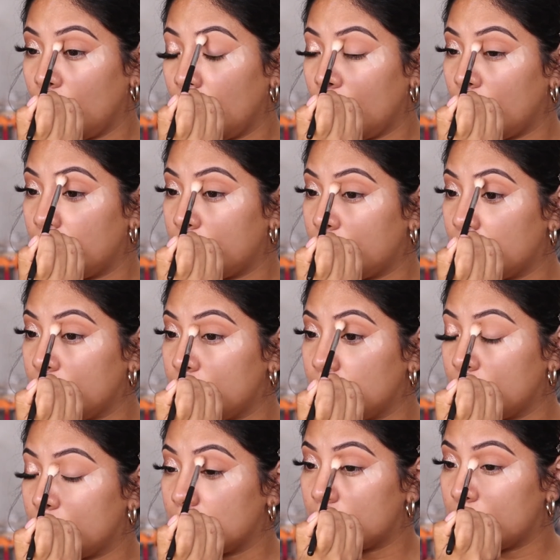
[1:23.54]
And I'm going to
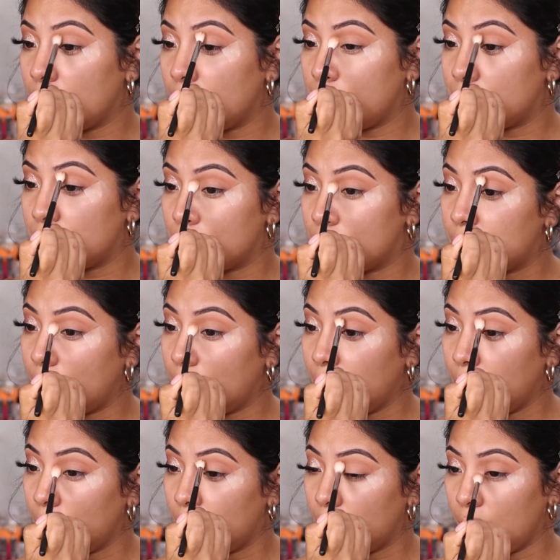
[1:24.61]
do the same, just
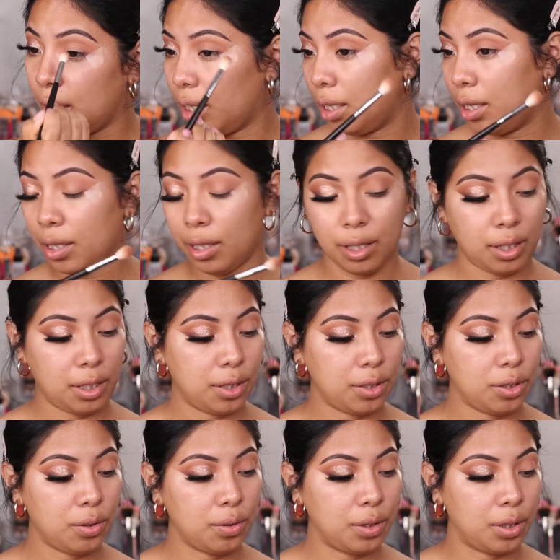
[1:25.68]
take it in
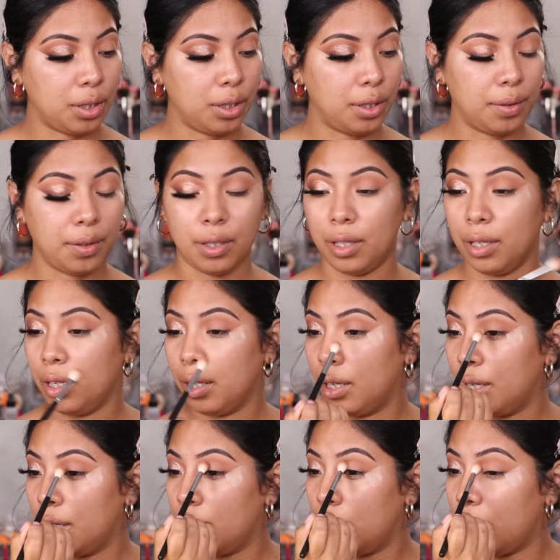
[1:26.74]
to the
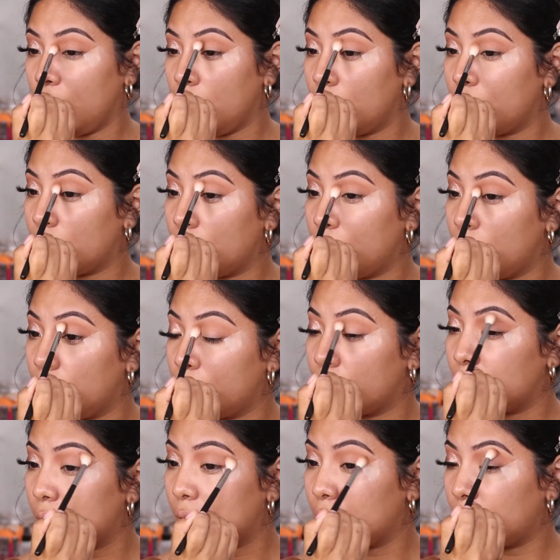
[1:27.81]
inner
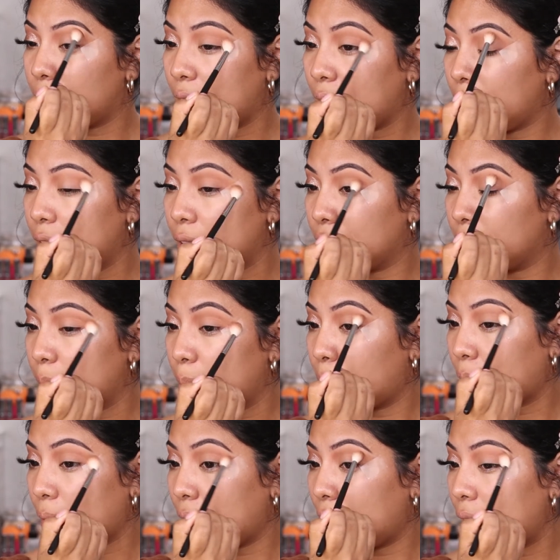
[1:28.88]
corner right under the
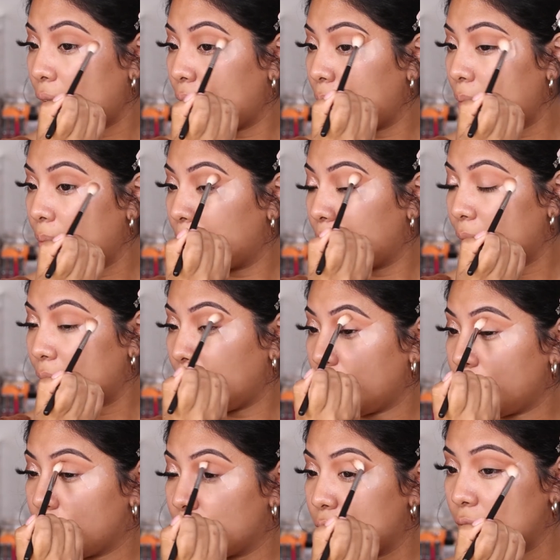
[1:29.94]
brow
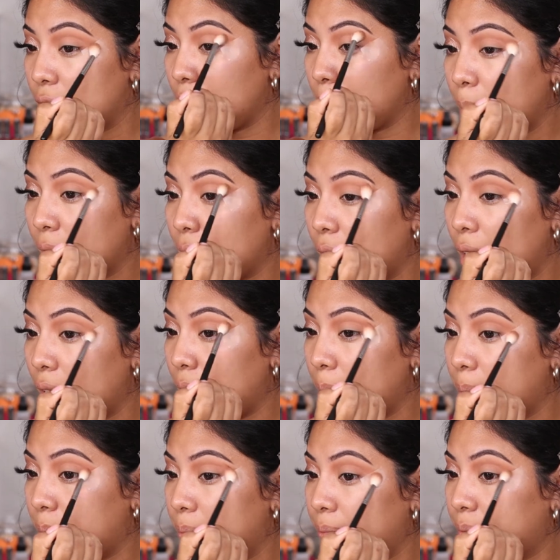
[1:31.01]
and just deepen up.